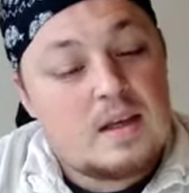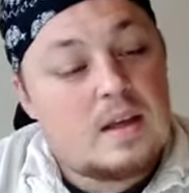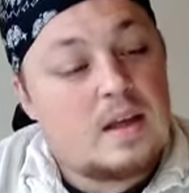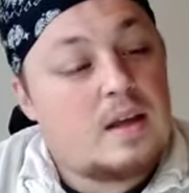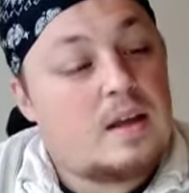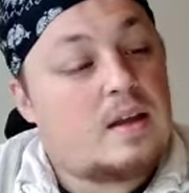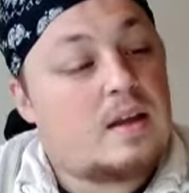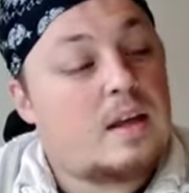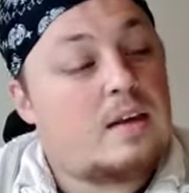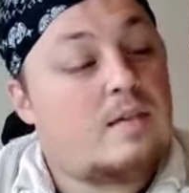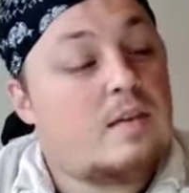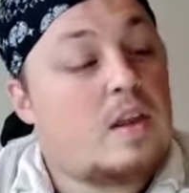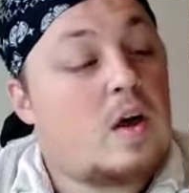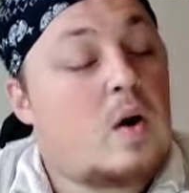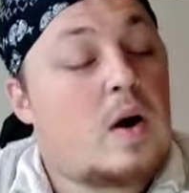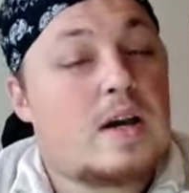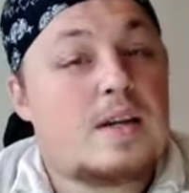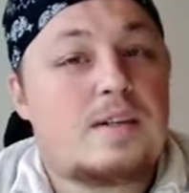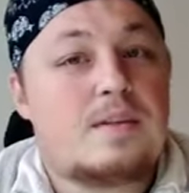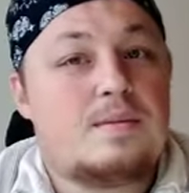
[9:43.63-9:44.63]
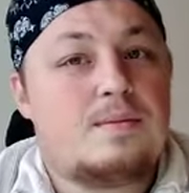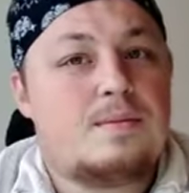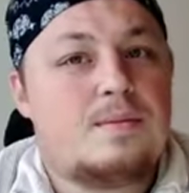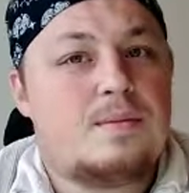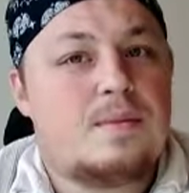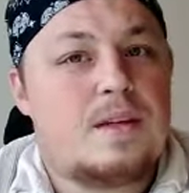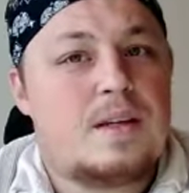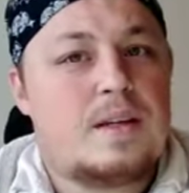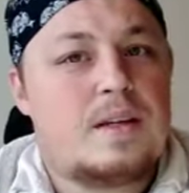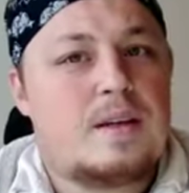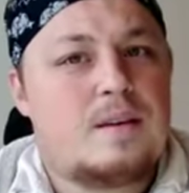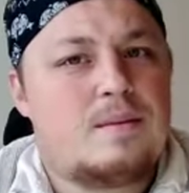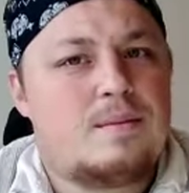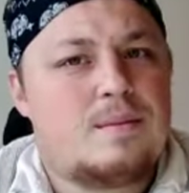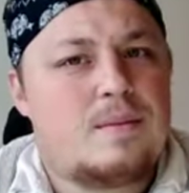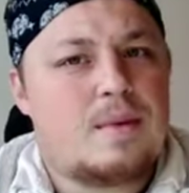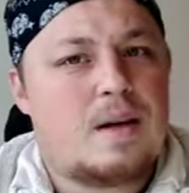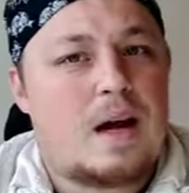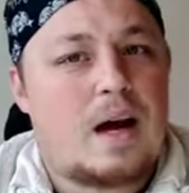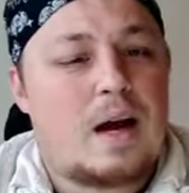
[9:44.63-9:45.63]
Even though
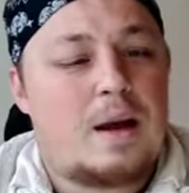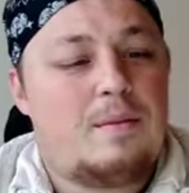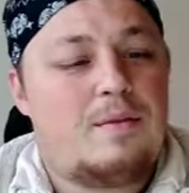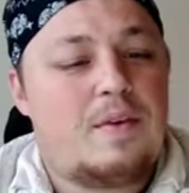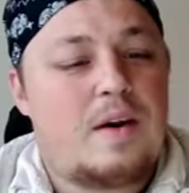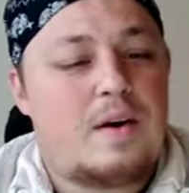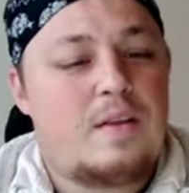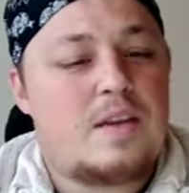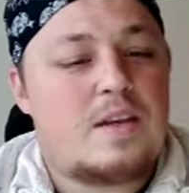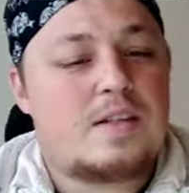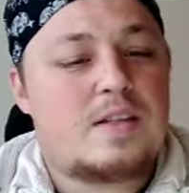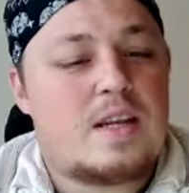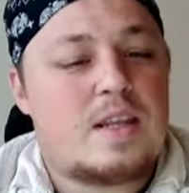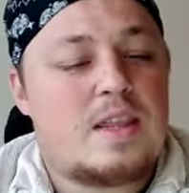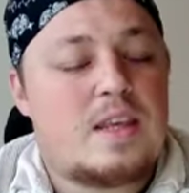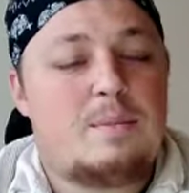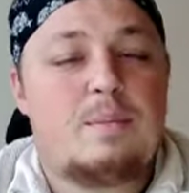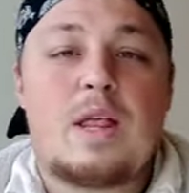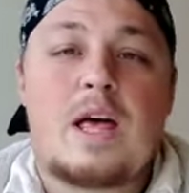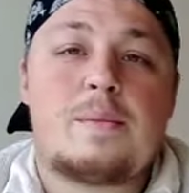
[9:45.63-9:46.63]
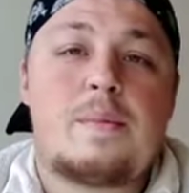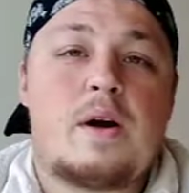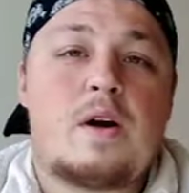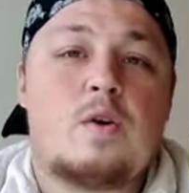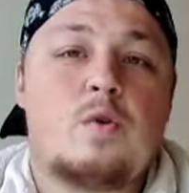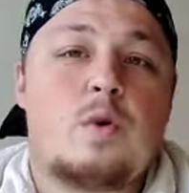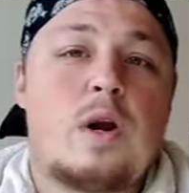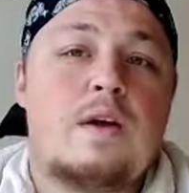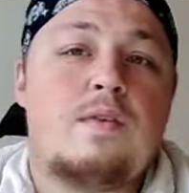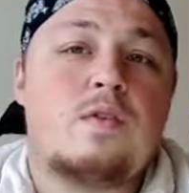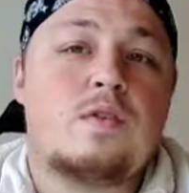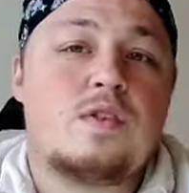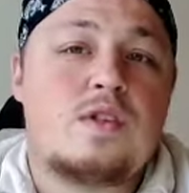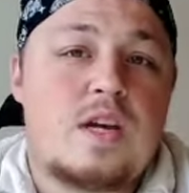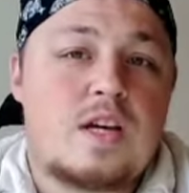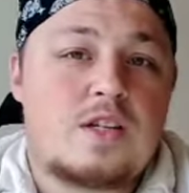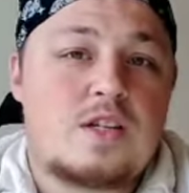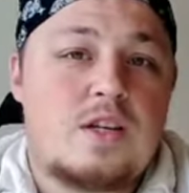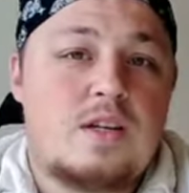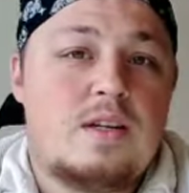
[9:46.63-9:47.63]
I found this in the black powder rifle
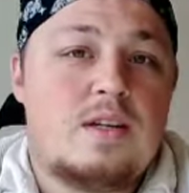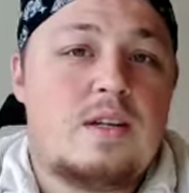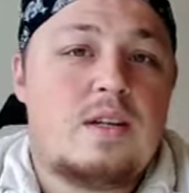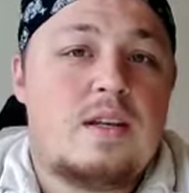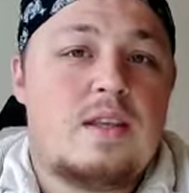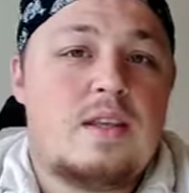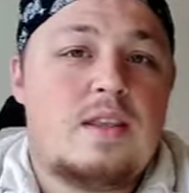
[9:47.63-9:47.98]
section,